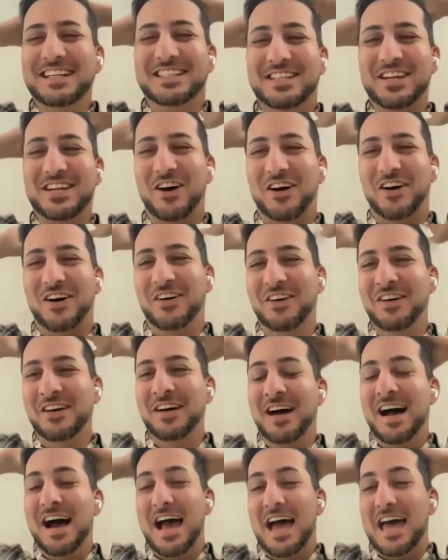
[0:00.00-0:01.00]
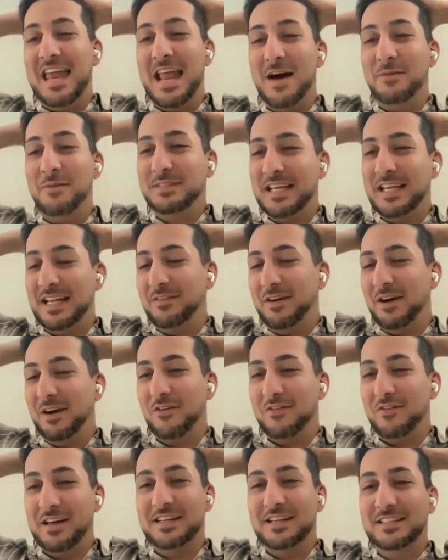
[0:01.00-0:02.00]
So, and I'm telling
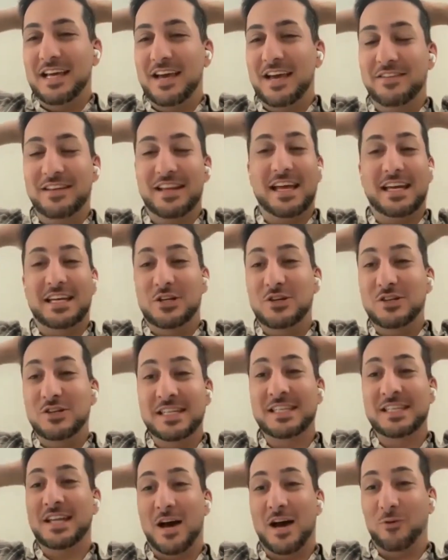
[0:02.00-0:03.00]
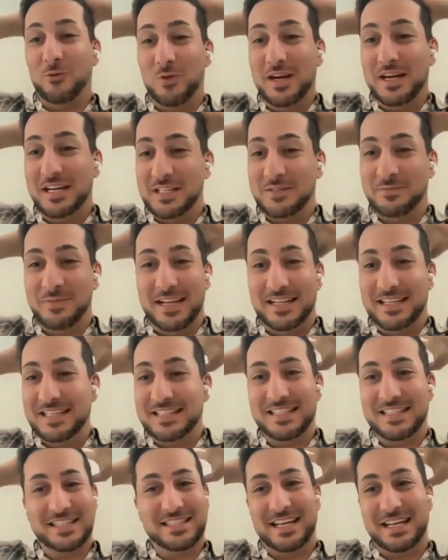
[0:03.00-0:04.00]
my co-founder David, hey, you cannot wear this, man.
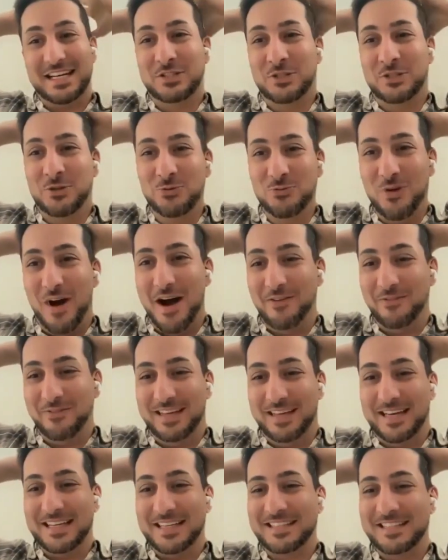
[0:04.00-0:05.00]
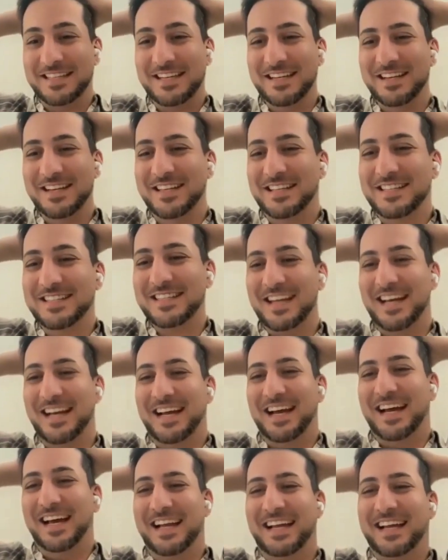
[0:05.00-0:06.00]
This is like too obvious. You know, this is
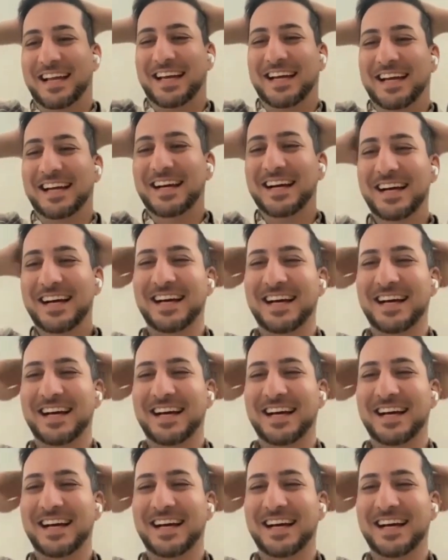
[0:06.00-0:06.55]
like...